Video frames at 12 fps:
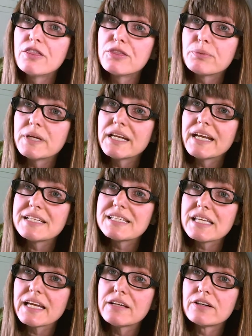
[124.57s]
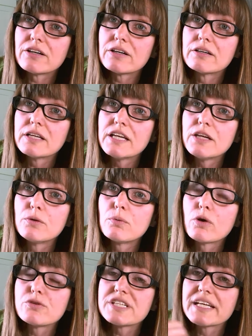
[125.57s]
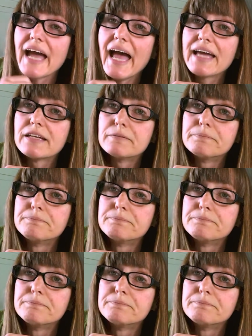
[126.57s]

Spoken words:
And 3 days later, he rose again.